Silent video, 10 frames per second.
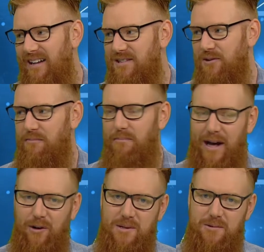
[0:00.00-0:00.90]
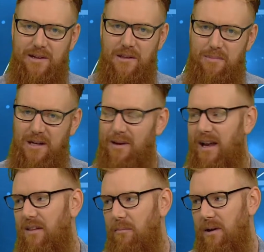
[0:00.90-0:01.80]
sort of battle between the big
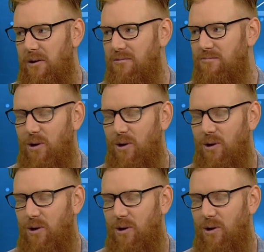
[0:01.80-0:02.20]
man in the middle,